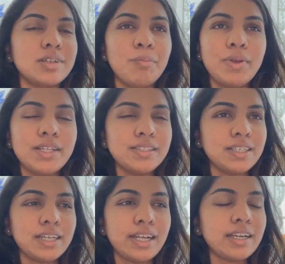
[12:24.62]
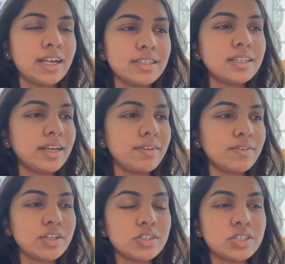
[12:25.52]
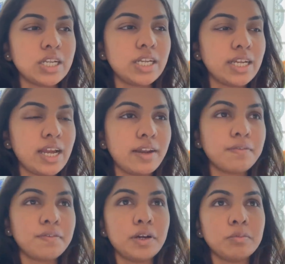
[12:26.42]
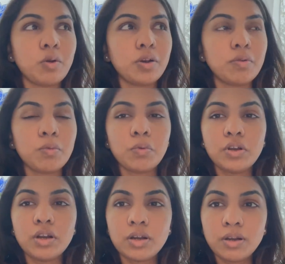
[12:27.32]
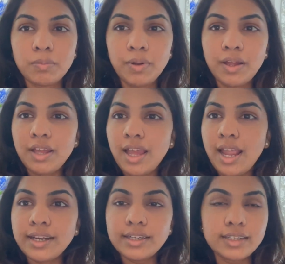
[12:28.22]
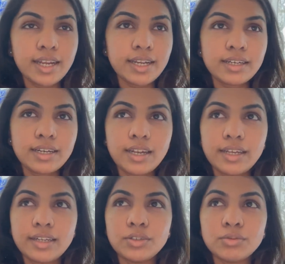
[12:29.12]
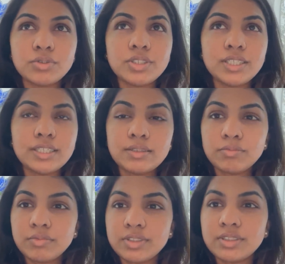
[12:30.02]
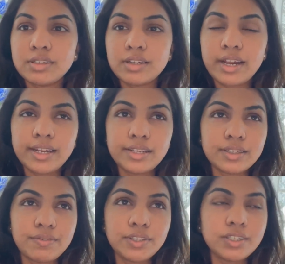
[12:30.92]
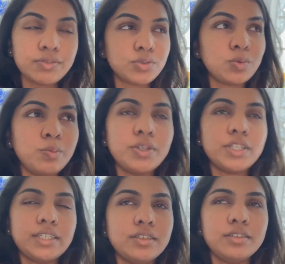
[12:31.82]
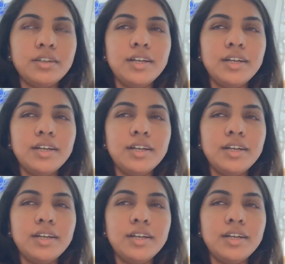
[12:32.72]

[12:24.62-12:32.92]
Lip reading: amazing. Like last night we were just chilling, had fun. Morning we woke up. And again, like to see the sunrise, everything was so pretty here.